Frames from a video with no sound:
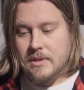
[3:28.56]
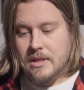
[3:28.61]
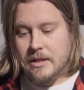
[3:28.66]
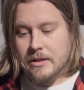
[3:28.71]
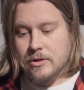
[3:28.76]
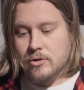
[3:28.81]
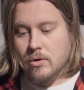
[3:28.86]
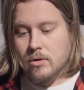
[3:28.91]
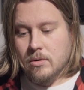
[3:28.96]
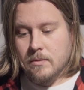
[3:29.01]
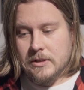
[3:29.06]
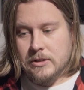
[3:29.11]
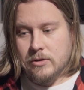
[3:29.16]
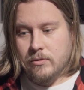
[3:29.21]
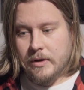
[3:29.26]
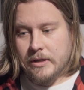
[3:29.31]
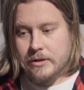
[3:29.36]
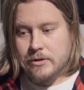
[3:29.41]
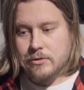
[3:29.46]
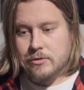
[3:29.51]
It's always
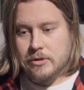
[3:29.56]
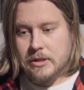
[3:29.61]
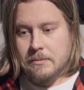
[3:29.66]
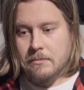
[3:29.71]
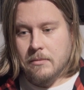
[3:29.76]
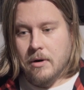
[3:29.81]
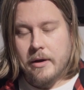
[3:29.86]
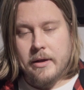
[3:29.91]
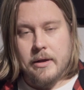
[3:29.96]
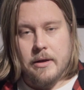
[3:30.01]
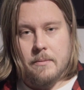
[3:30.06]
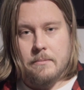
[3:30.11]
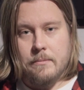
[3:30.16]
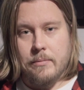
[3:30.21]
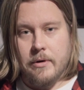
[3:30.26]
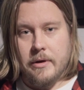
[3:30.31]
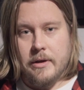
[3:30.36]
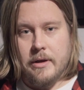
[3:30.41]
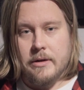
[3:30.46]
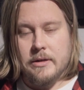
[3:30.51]
great to see Mike and
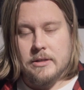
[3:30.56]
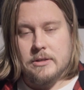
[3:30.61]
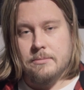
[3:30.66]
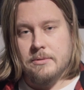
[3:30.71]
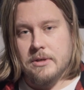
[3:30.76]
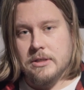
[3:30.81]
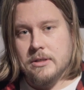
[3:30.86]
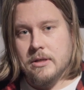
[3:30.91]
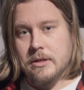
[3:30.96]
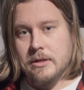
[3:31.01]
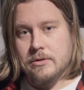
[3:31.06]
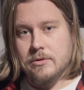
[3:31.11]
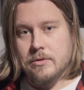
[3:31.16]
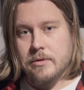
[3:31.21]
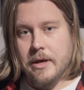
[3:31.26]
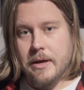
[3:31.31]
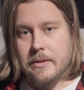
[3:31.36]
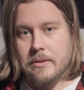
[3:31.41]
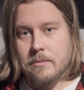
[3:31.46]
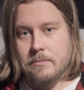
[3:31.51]
Brian especially
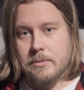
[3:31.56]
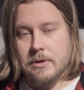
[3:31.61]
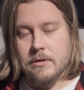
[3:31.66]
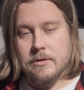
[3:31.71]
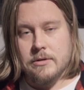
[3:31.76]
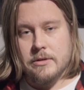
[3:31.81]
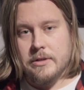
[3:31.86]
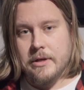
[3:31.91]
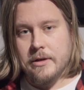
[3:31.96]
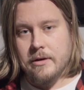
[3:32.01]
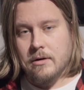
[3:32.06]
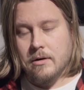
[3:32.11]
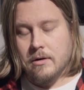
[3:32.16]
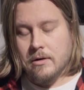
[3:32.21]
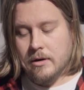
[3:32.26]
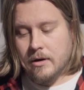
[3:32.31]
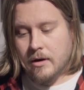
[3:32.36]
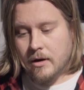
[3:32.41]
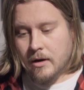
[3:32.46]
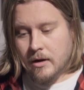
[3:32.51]
together, because they
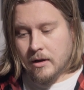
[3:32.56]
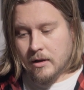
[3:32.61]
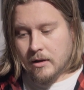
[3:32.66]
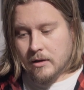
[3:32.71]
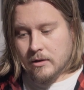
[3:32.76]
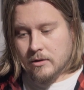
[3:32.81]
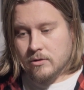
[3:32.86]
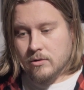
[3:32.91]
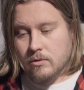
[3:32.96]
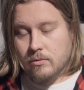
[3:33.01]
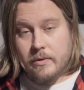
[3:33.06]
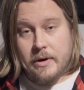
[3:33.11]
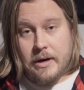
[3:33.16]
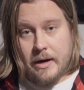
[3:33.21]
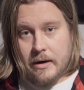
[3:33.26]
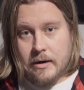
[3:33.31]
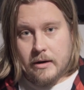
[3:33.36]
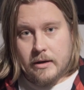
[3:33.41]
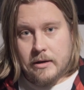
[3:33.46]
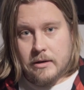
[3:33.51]
are so
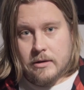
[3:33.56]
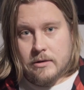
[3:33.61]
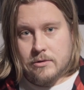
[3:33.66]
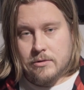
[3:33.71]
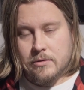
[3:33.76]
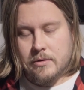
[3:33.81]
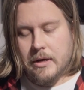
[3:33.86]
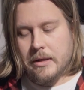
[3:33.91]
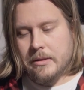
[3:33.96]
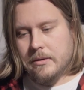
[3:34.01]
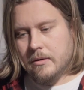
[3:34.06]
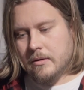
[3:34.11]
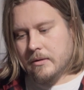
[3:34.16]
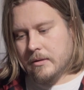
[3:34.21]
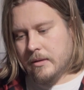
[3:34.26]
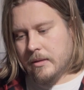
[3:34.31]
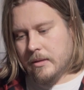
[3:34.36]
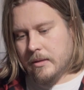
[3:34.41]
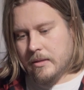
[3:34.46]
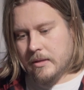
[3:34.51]
rarely
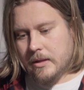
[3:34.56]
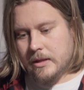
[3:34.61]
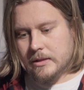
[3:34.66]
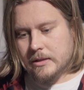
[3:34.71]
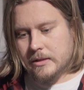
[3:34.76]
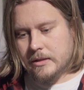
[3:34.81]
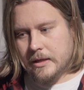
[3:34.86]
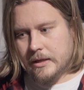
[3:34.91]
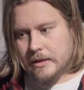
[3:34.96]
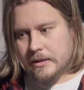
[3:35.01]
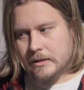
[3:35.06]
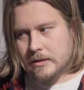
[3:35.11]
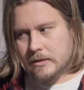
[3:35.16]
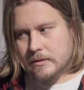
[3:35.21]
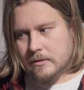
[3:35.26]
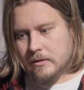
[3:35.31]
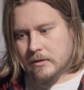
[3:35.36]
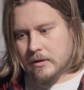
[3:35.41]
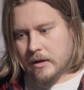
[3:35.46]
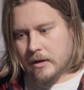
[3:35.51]
together these
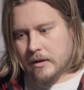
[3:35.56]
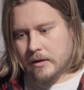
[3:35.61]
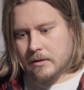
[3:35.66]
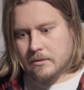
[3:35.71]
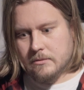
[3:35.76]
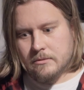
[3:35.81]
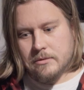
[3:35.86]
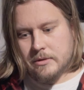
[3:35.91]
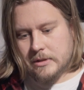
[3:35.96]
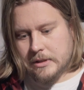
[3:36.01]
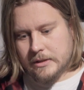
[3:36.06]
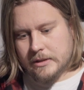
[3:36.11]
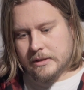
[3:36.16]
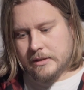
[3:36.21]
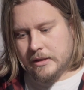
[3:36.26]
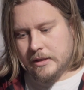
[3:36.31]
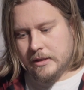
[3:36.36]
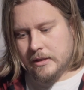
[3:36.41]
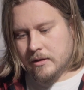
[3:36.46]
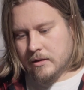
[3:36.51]
days. Since
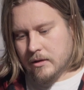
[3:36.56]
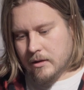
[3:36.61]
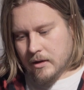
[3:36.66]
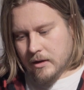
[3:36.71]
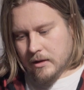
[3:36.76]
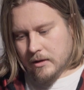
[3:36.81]
the